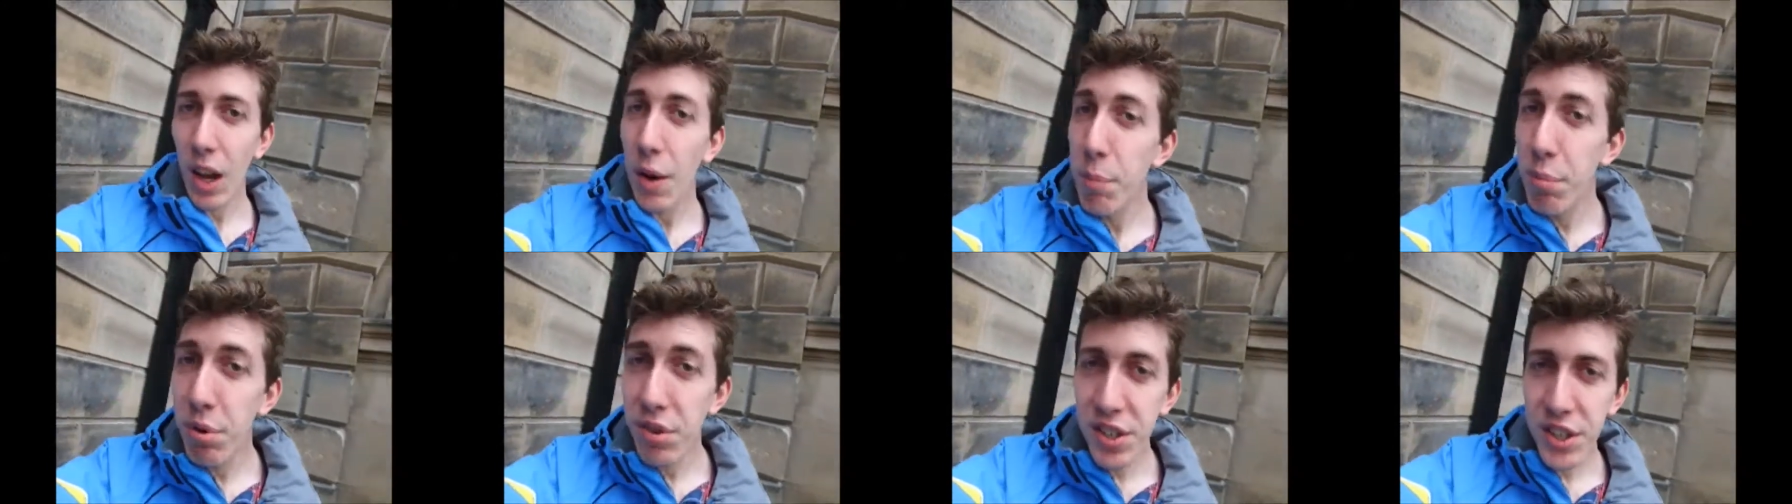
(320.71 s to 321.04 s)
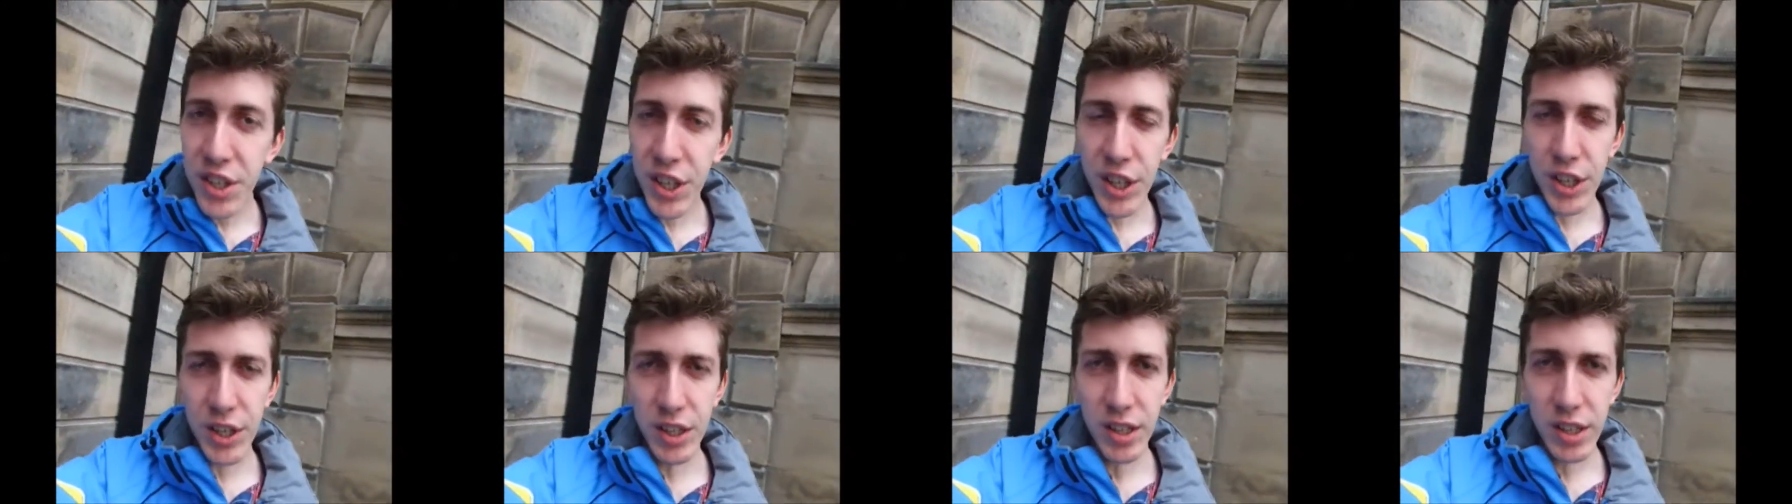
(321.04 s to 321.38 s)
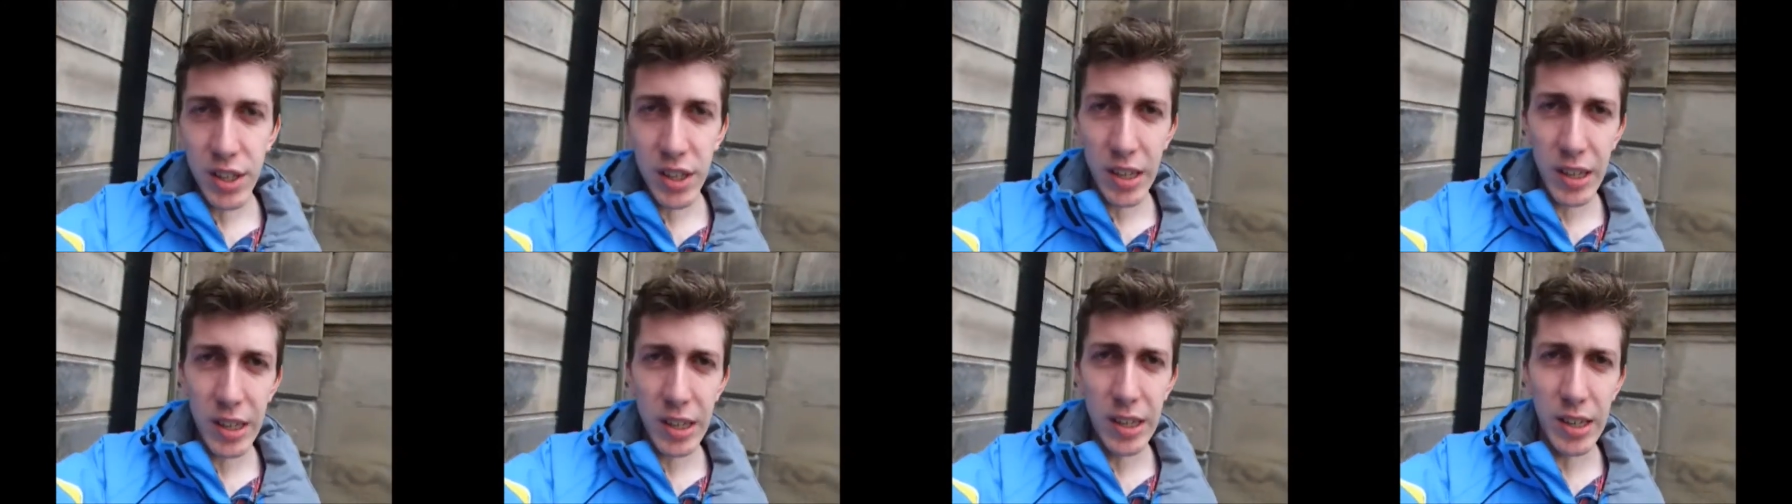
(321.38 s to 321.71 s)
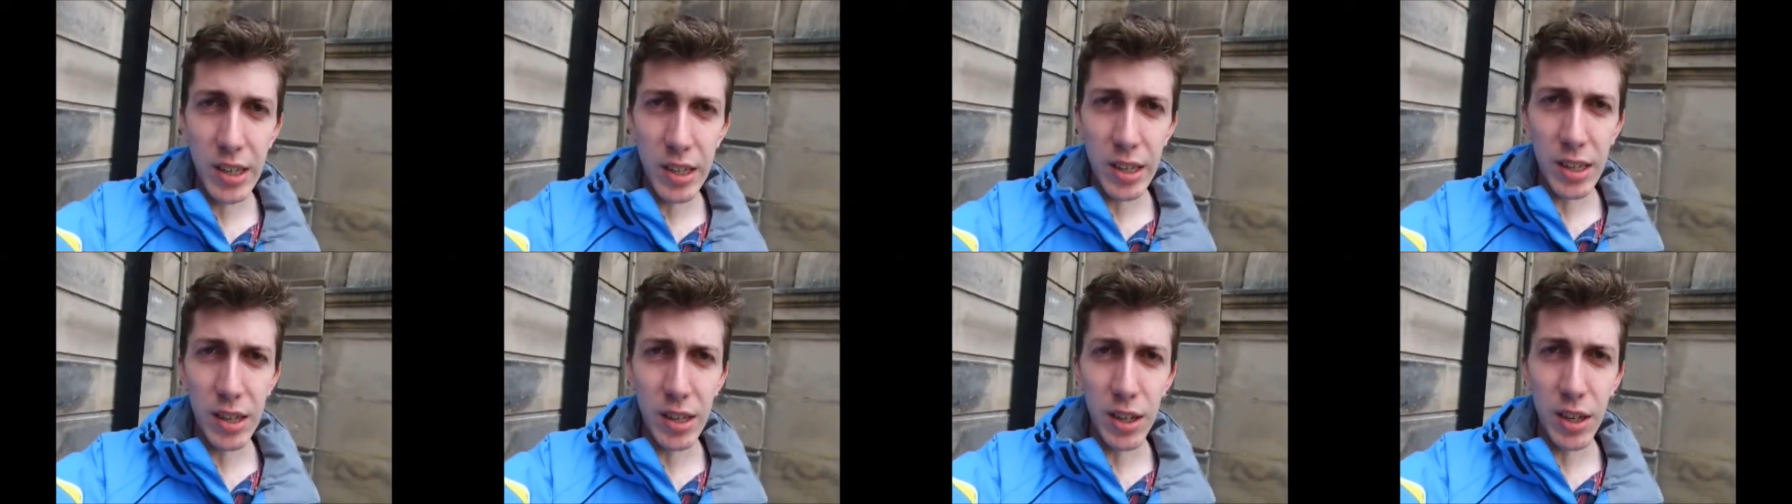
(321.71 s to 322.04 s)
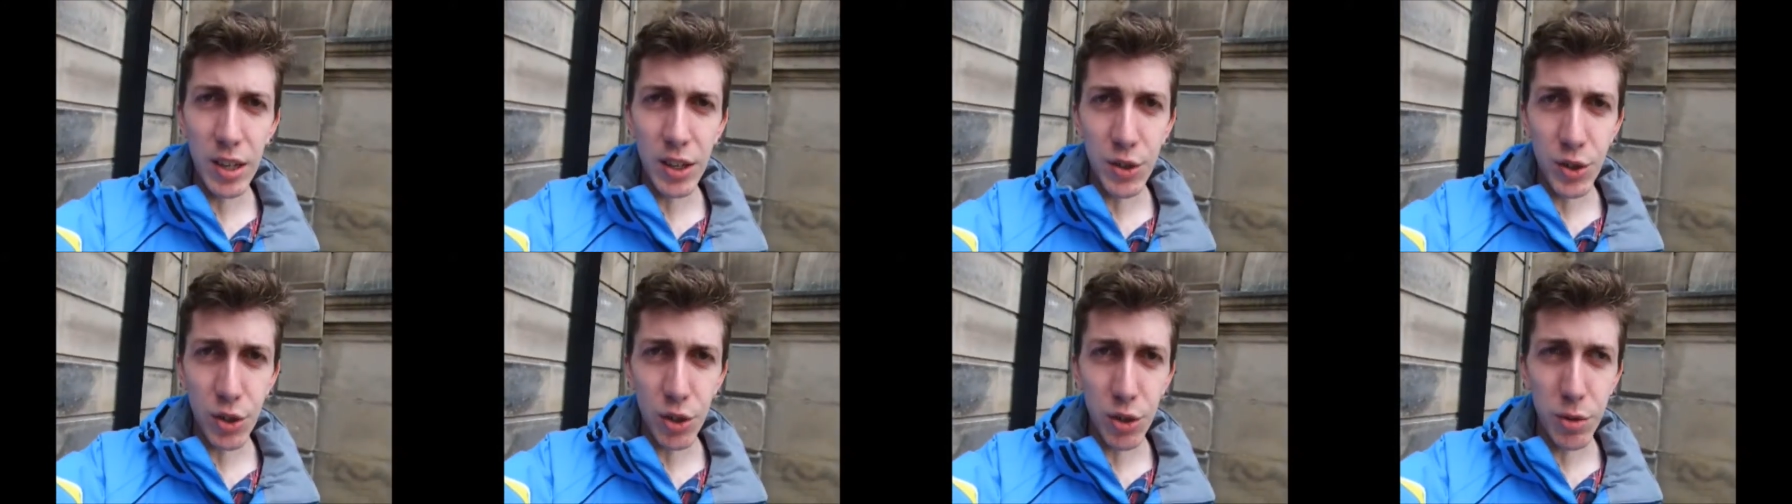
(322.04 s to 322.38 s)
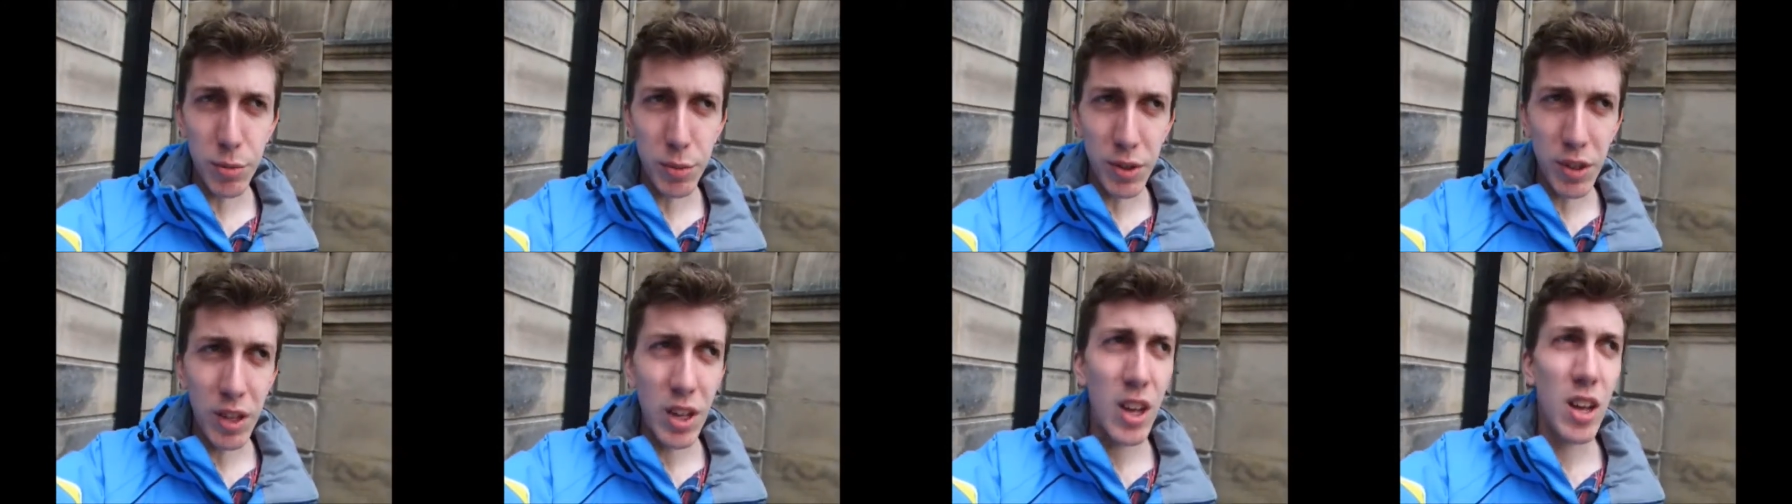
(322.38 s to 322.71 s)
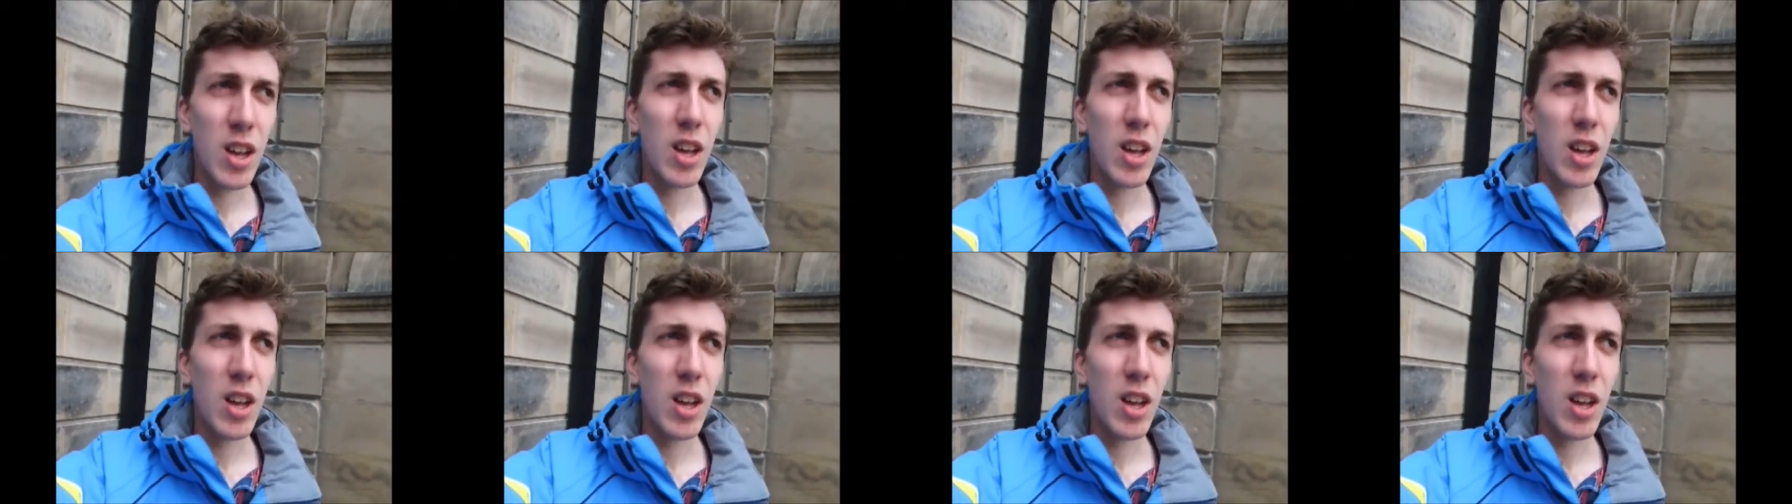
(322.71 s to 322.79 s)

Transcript: Pretty good, enjoyable.